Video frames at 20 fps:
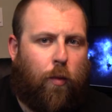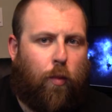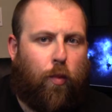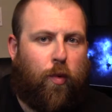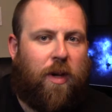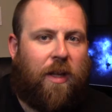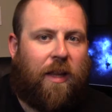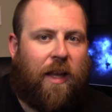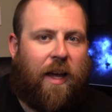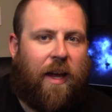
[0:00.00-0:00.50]

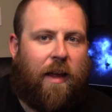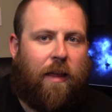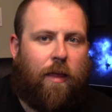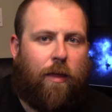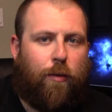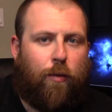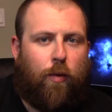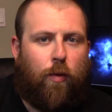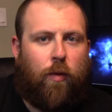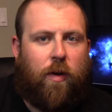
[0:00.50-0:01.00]
relay it
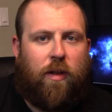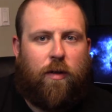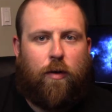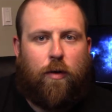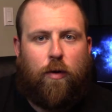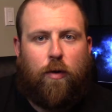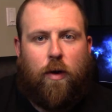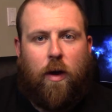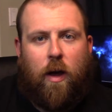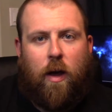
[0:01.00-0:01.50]
through
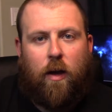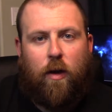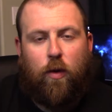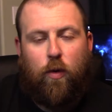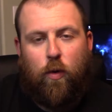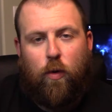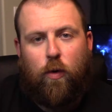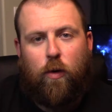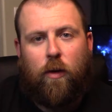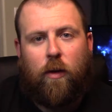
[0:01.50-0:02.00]
either
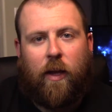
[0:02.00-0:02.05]
Google,